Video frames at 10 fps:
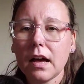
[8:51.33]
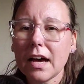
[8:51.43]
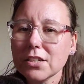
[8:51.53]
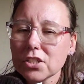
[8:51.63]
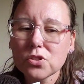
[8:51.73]

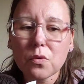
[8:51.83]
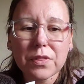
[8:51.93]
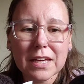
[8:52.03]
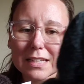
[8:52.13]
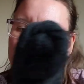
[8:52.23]
I just don't
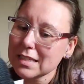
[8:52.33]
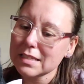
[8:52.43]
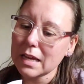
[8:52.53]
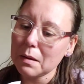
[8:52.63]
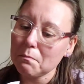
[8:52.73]
think it's the
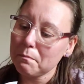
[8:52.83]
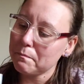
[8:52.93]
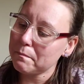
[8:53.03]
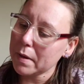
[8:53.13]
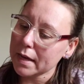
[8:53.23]
same
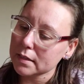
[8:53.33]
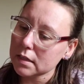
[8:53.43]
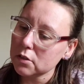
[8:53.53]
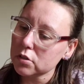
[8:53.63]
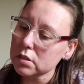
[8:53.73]
base.
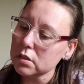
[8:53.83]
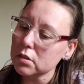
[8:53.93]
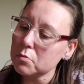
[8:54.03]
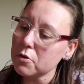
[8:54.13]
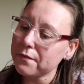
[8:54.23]
It looks a
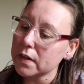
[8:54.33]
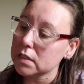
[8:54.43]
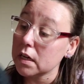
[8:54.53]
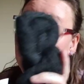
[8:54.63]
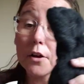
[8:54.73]
little more
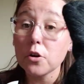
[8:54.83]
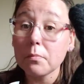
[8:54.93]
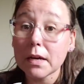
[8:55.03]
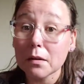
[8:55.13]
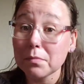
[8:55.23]
fuzzy. I could
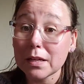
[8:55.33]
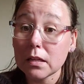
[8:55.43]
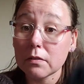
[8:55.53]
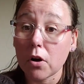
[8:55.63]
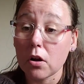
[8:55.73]
be
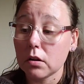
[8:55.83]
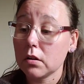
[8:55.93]
completely wrong.